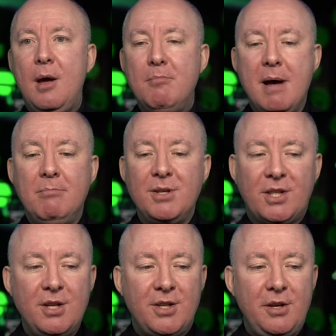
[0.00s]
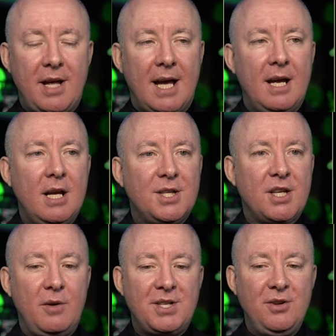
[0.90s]
Members can do that.
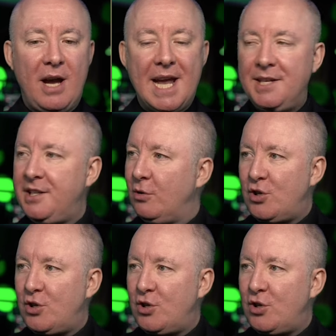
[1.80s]
So it's not edited